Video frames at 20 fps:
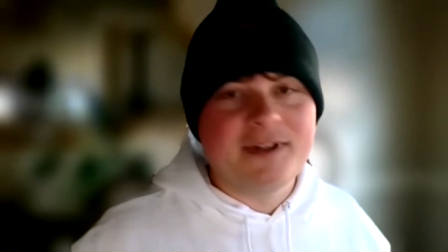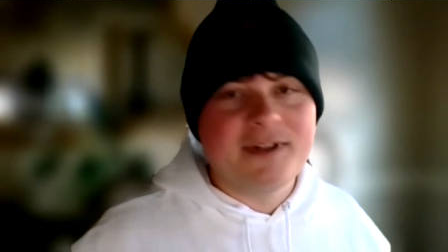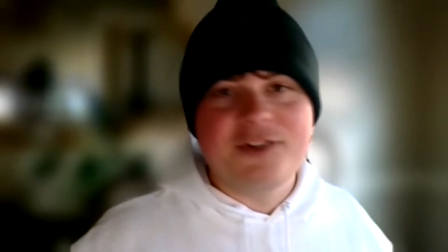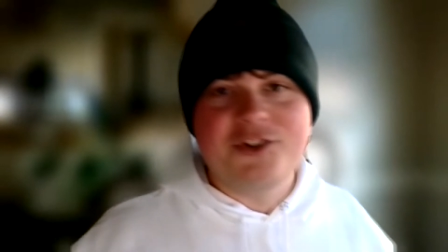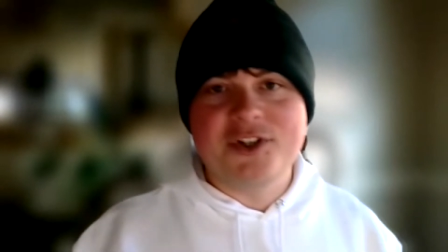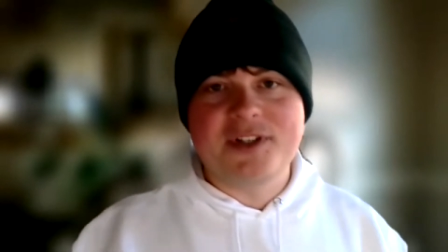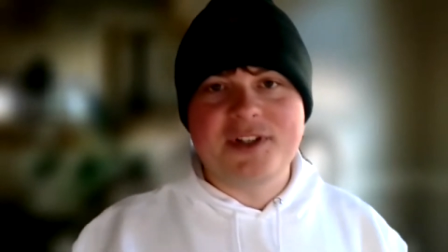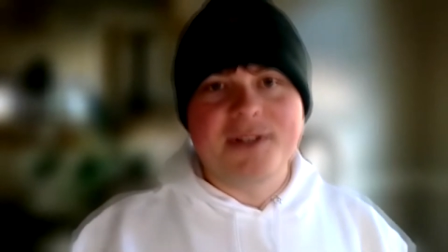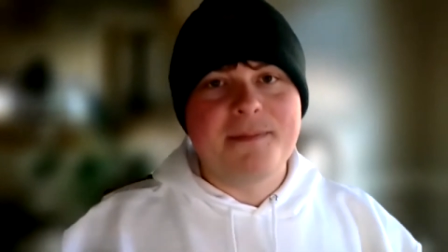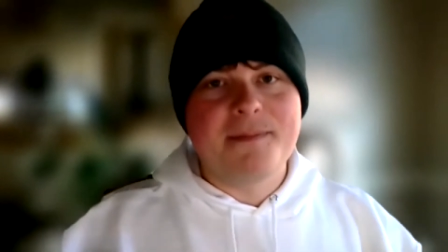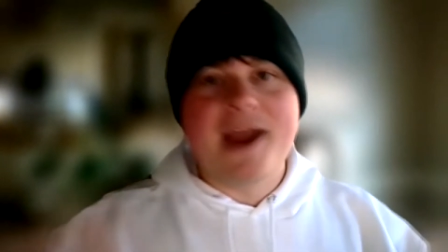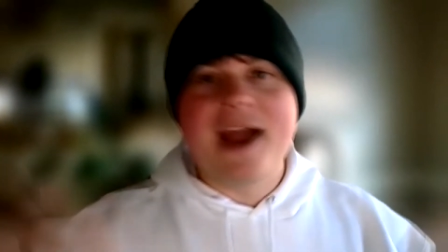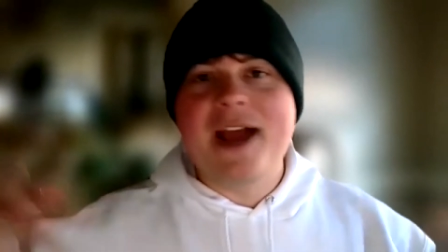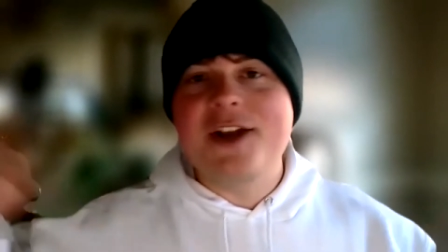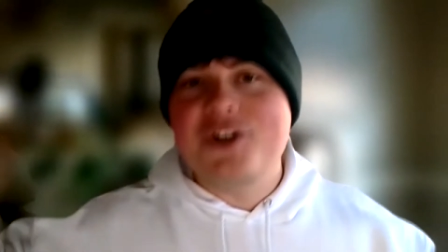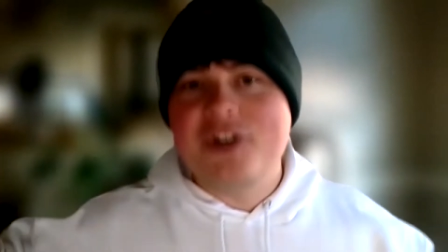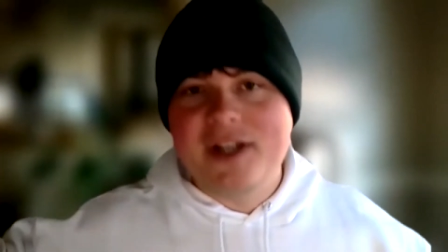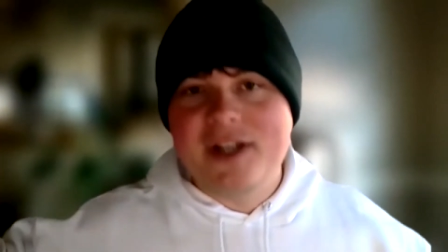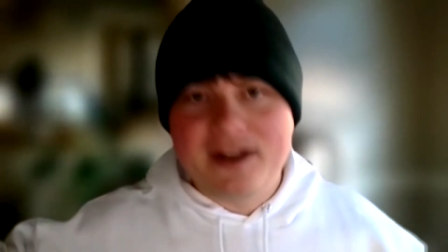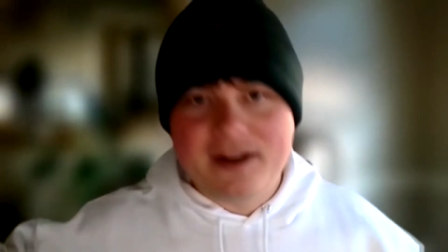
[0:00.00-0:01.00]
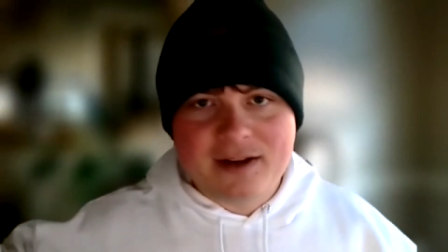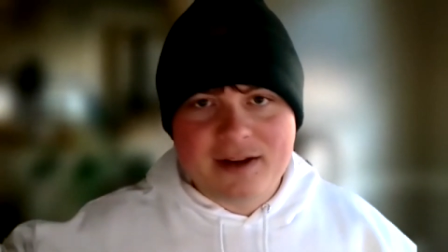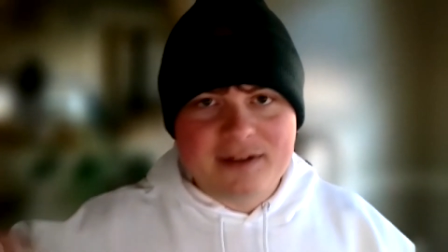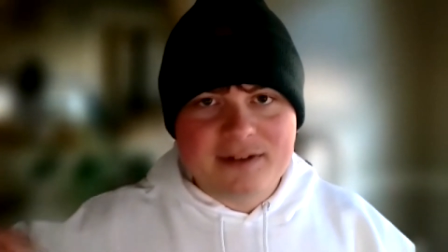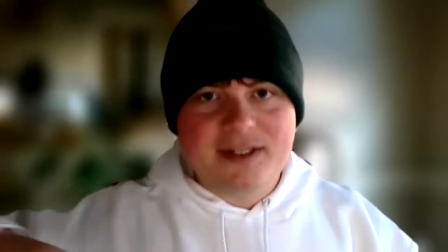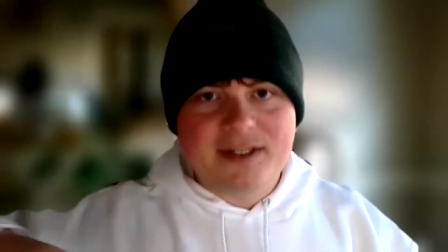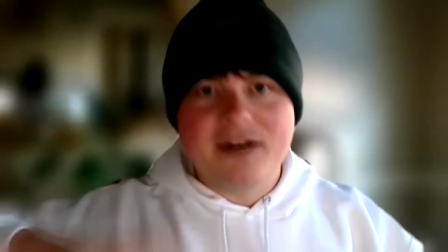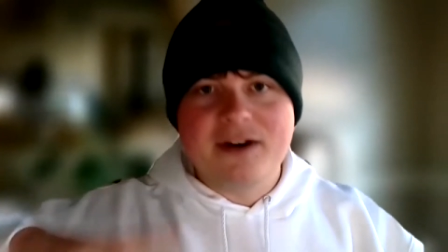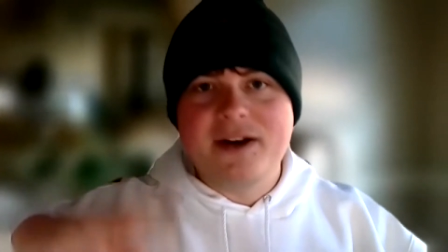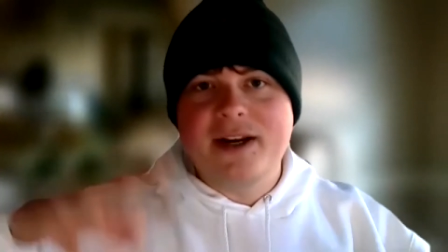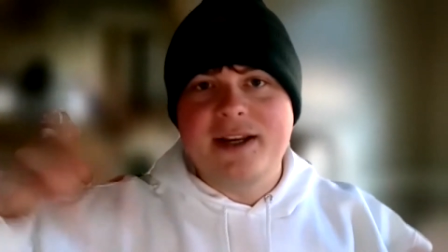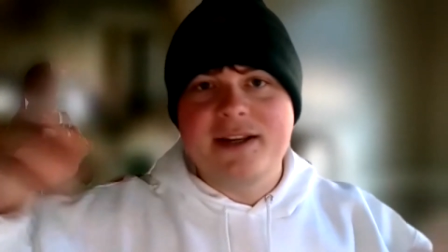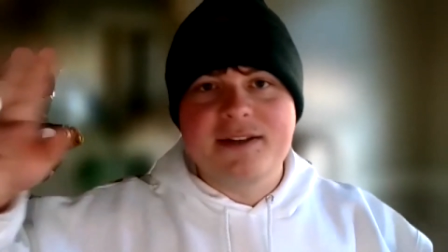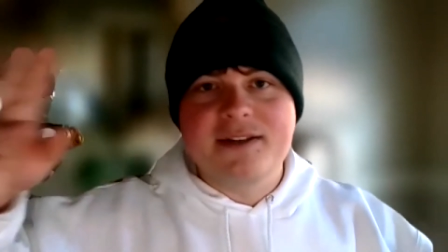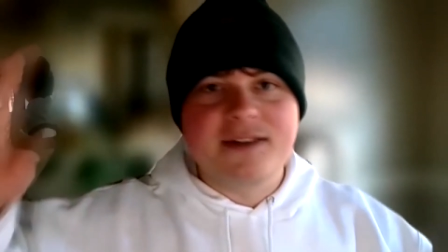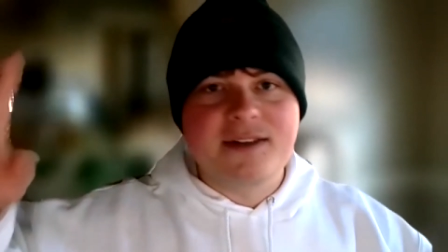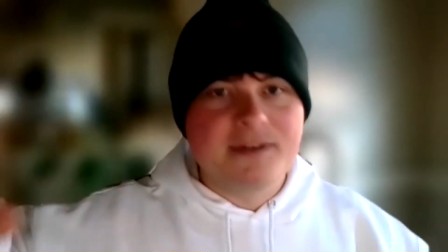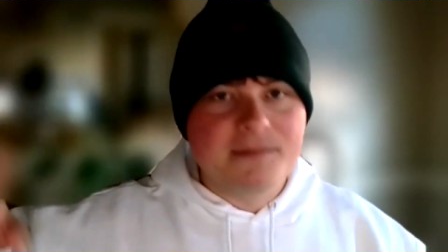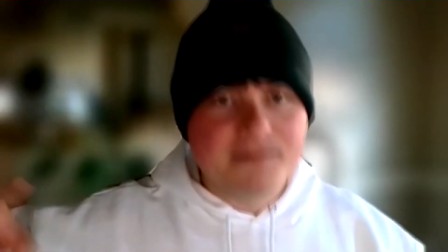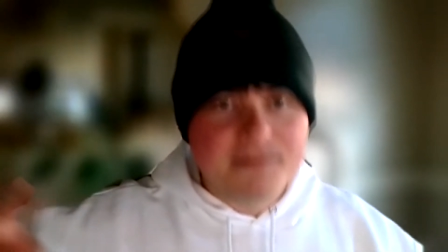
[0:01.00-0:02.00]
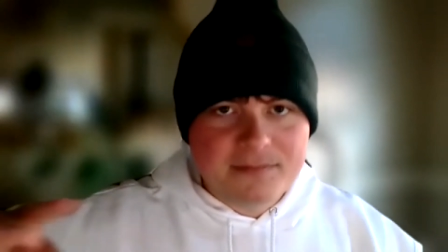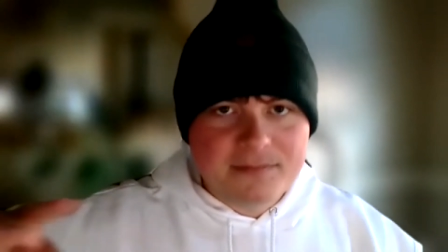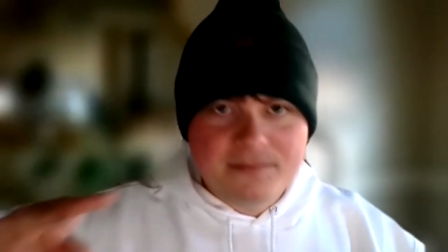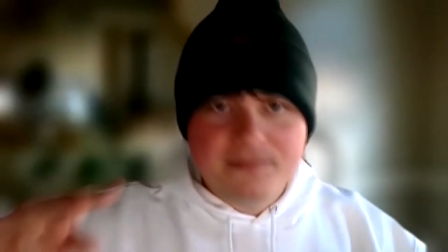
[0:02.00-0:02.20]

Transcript: just imagining during his